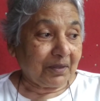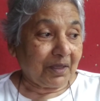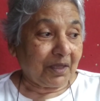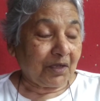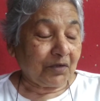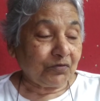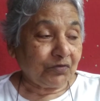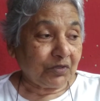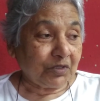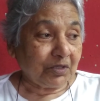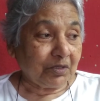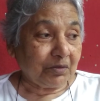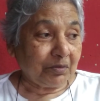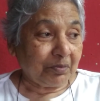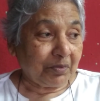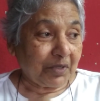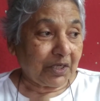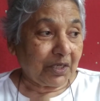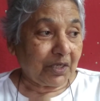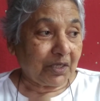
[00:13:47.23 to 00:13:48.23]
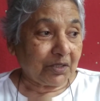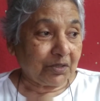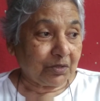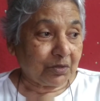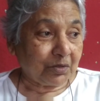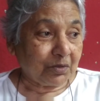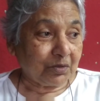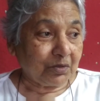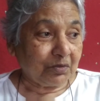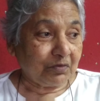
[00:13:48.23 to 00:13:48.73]
after medical
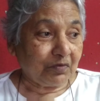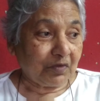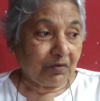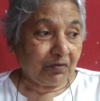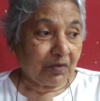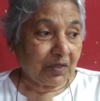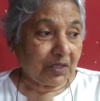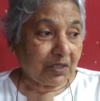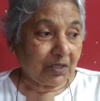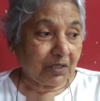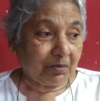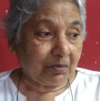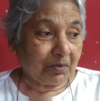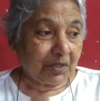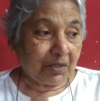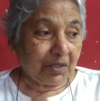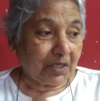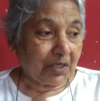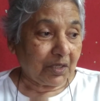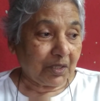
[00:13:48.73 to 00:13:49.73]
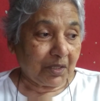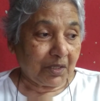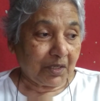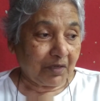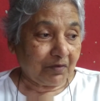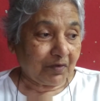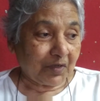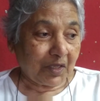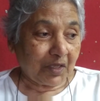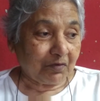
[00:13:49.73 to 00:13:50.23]
school we waited, but they
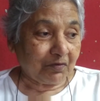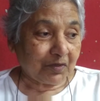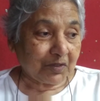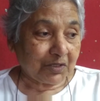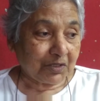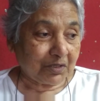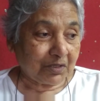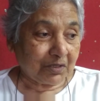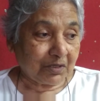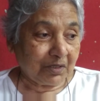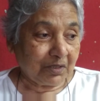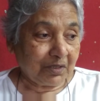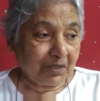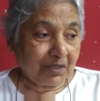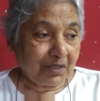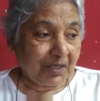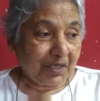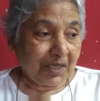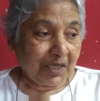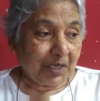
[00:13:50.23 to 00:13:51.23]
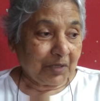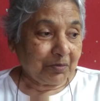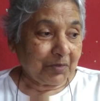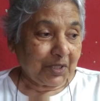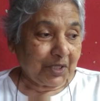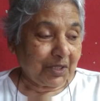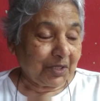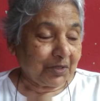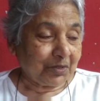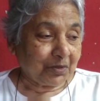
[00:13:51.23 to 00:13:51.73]
never gave us
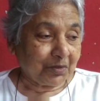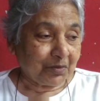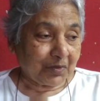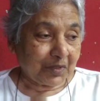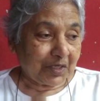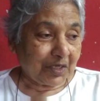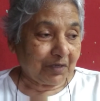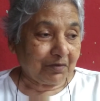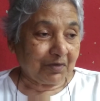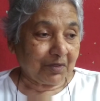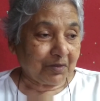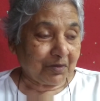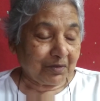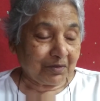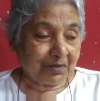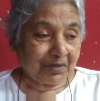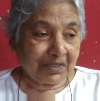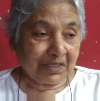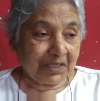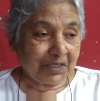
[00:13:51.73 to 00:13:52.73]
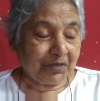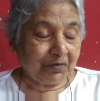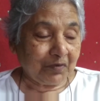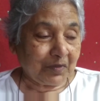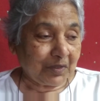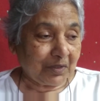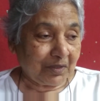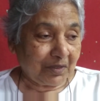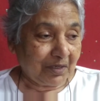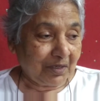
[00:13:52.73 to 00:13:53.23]
MDs or whatever, or didn't
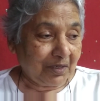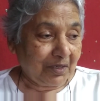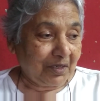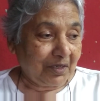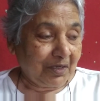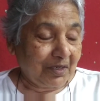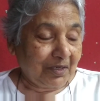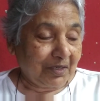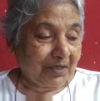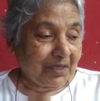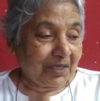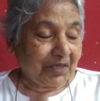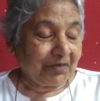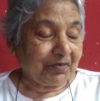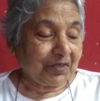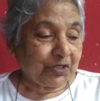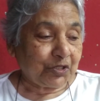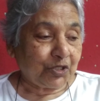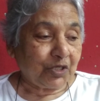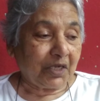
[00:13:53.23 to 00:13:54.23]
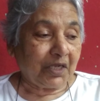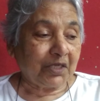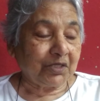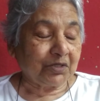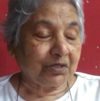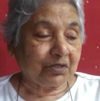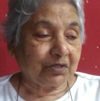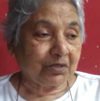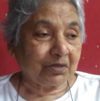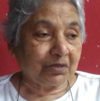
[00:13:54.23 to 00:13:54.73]
even give a
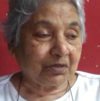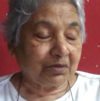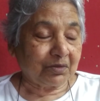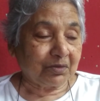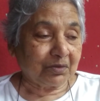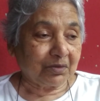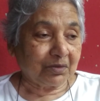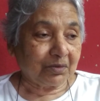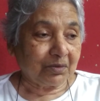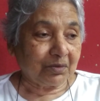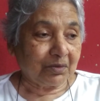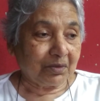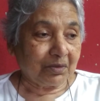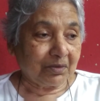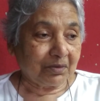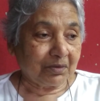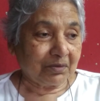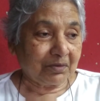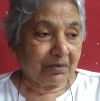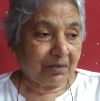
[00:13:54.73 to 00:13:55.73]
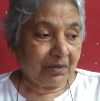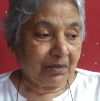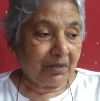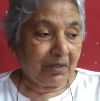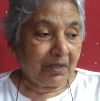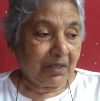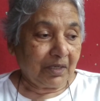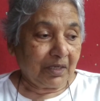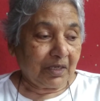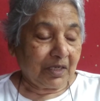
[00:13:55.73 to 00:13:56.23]
chance to
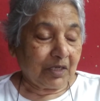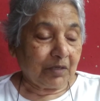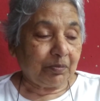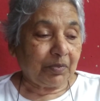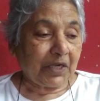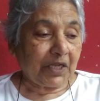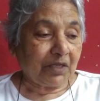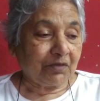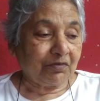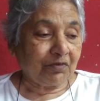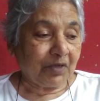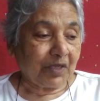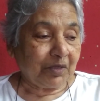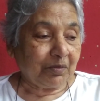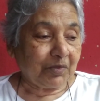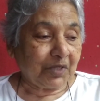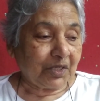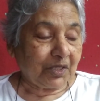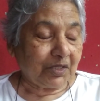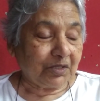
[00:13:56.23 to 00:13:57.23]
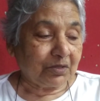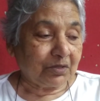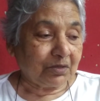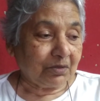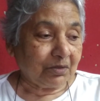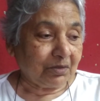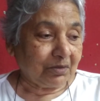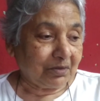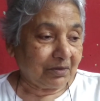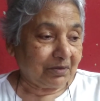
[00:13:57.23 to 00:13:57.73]
apply for MDs.
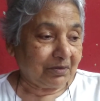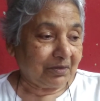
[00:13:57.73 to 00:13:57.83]
So